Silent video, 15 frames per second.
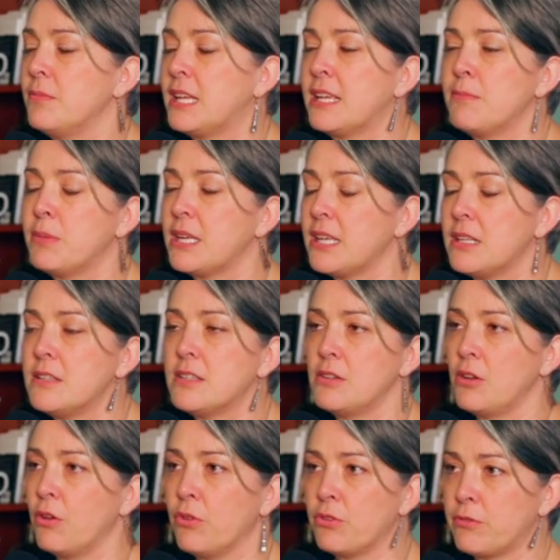can begin to
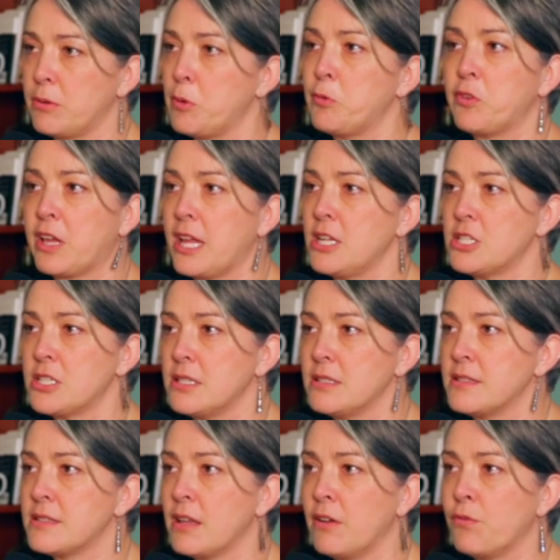know the
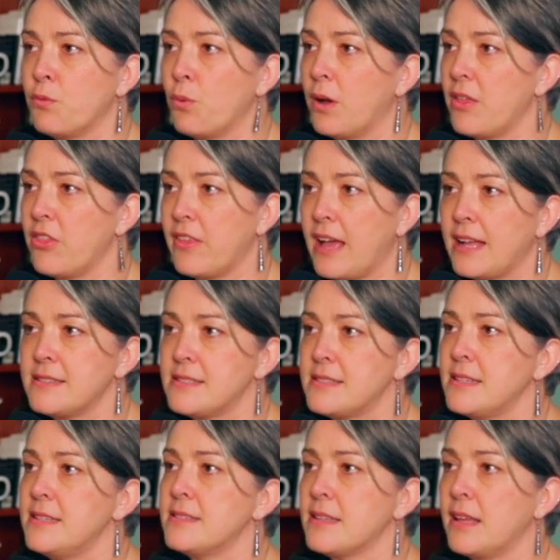ramifications of what that
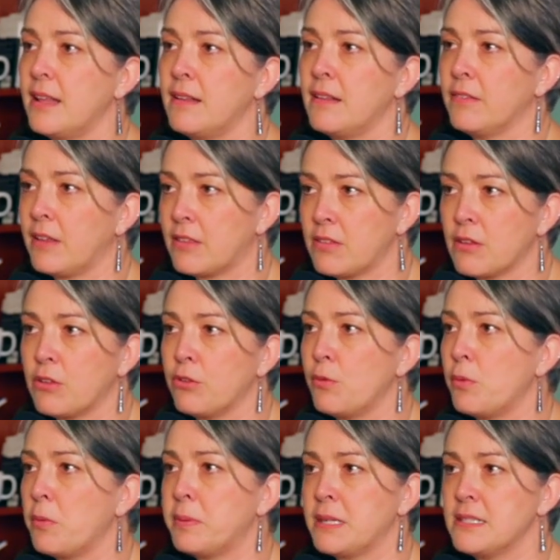season, like the
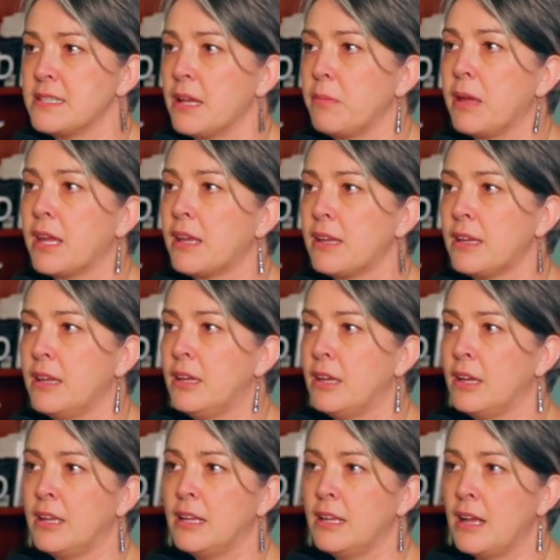global pandemic,
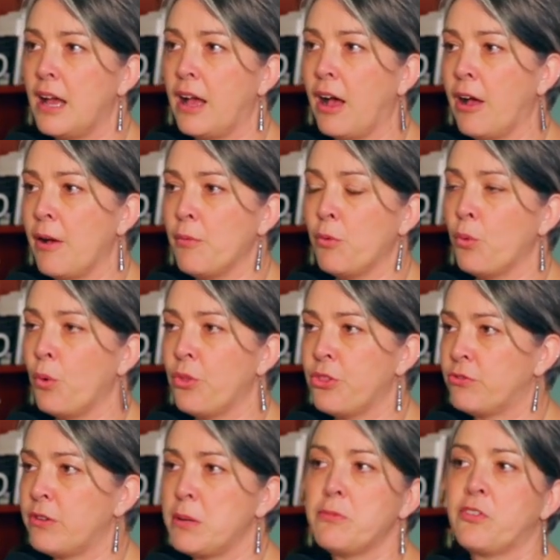um,
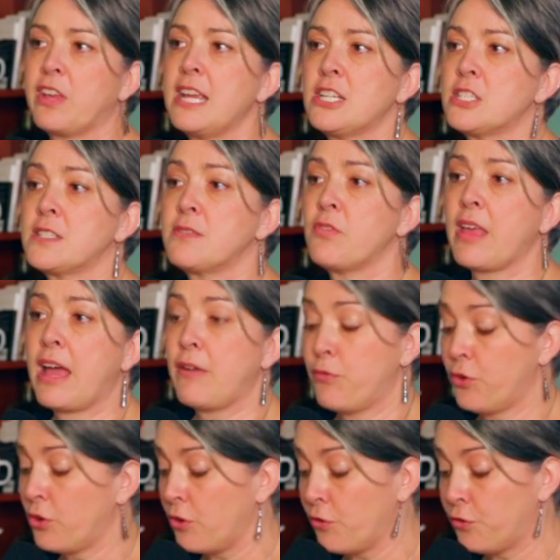the ramifications of that
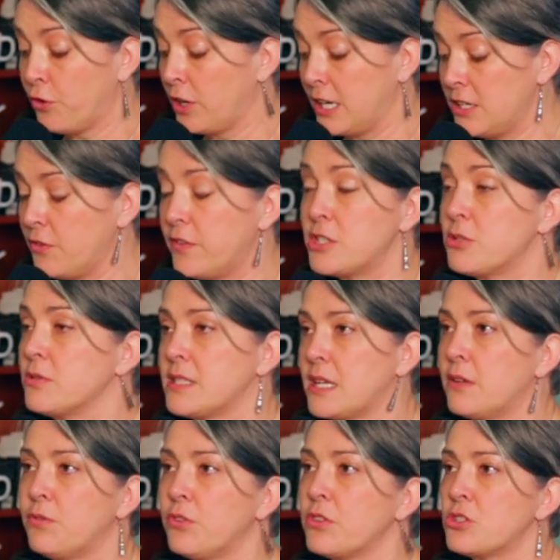for for individuals
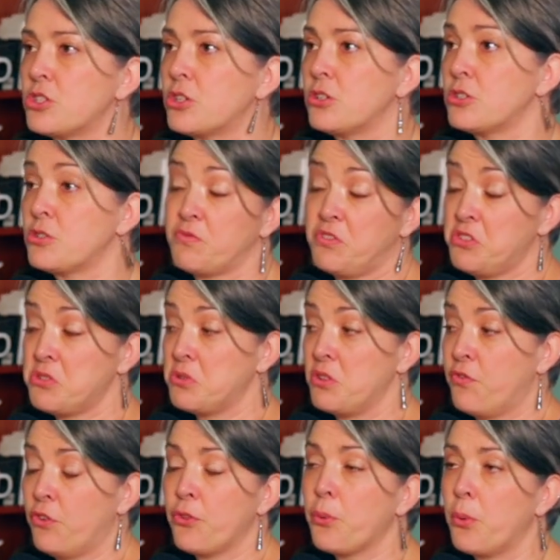and for the church for the
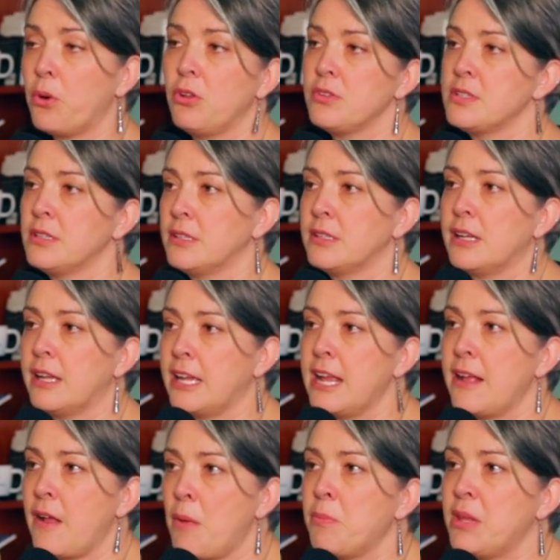for the world.
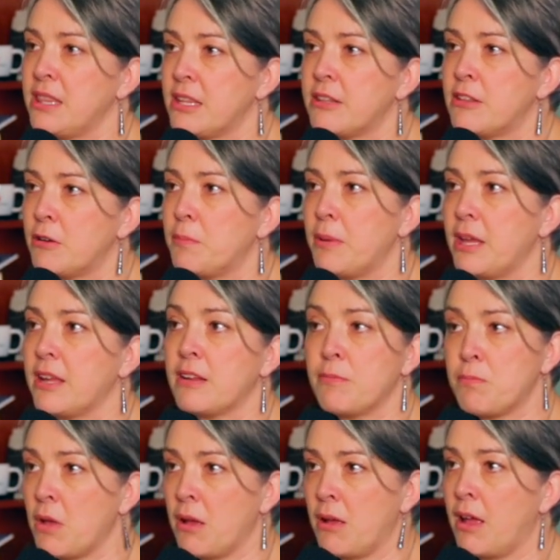Yeah, I mean they're big,
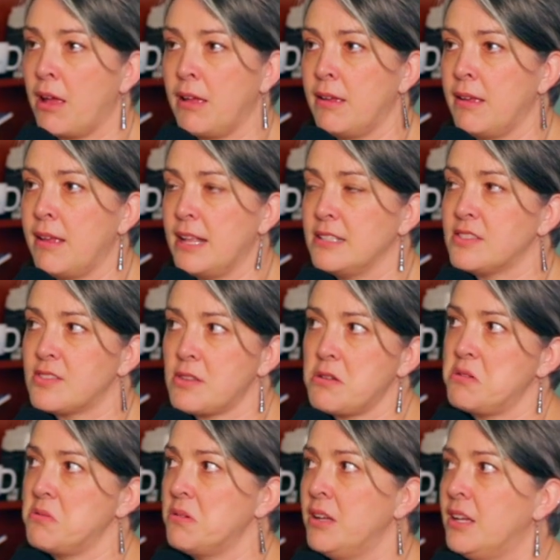uh, uh, and
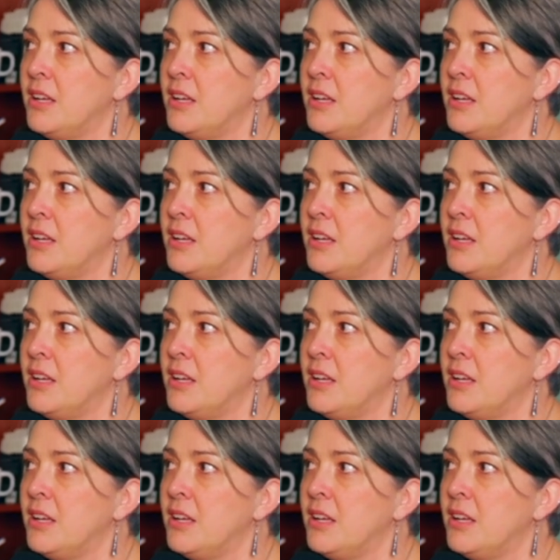so